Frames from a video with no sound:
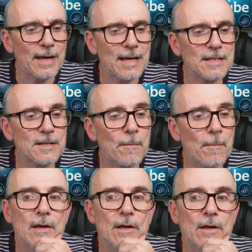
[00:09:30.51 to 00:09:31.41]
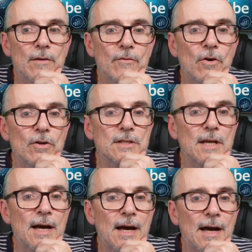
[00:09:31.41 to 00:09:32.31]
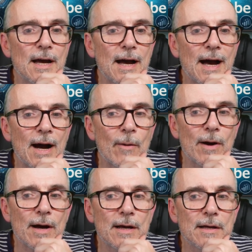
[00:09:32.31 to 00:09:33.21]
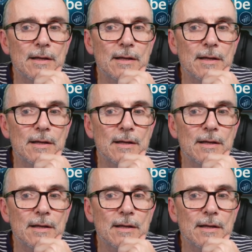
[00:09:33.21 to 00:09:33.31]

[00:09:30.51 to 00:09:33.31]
it. Got our